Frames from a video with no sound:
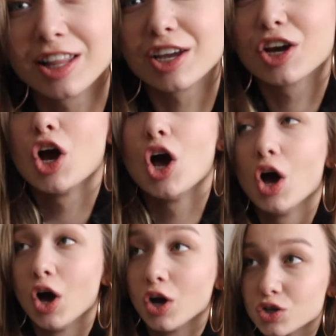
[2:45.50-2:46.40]
like
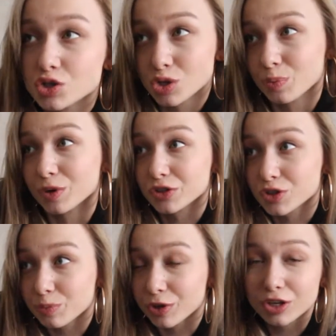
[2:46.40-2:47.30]
super
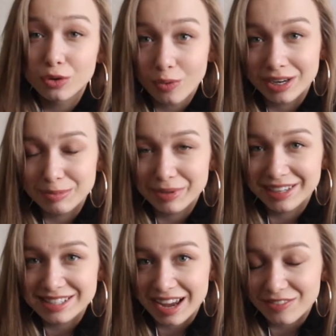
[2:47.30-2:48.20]
annoying
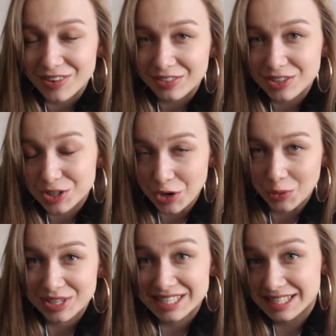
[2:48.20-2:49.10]
because I've got this
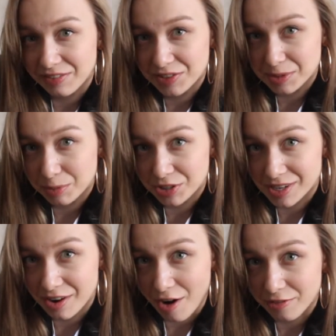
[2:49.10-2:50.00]
coat
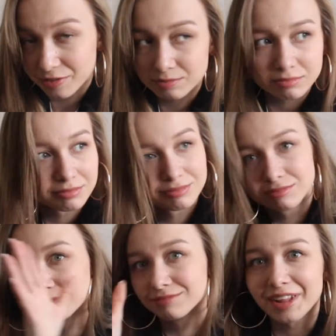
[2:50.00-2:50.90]
70% off.
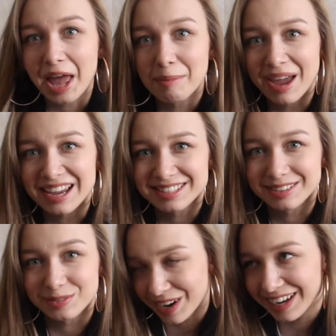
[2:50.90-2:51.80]

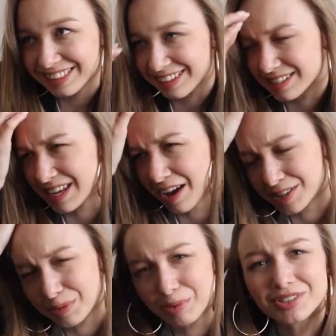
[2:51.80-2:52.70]
Amazing, right? Like
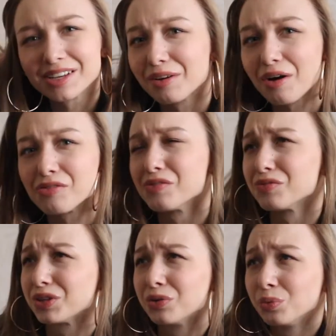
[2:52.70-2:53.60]
70% off
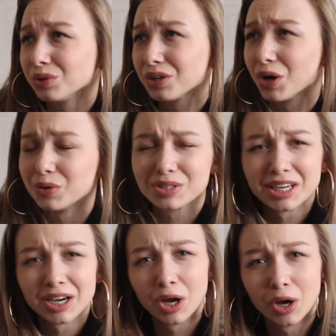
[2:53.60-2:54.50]
for the wool coat.
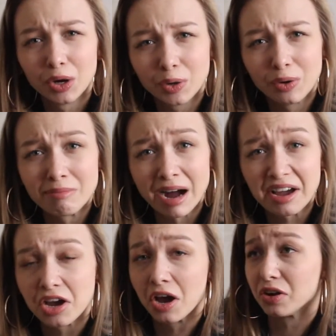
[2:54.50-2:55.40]
Who am
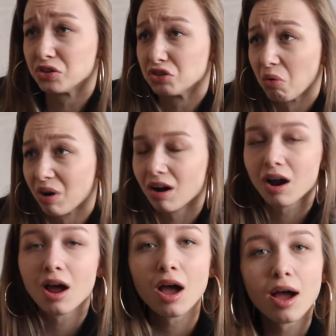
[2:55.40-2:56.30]
I, a joker?
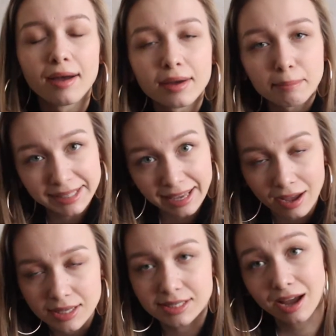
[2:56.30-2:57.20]
But
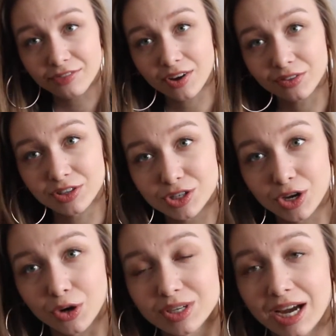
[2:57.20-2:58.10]
yes, I've got this
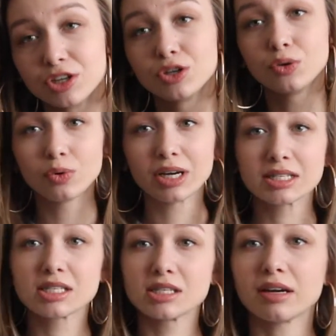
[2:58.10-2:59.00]
coat. I knew
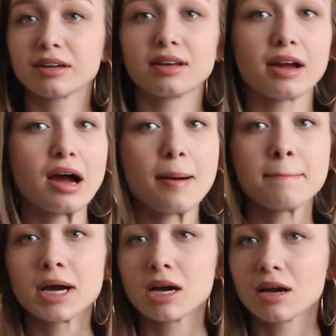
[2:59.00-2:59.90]
it's not gonna
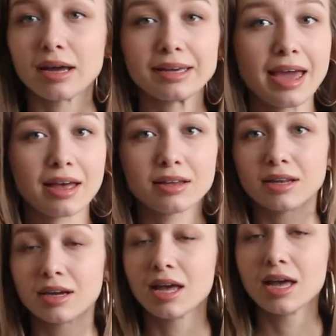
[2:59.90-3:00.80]
come again,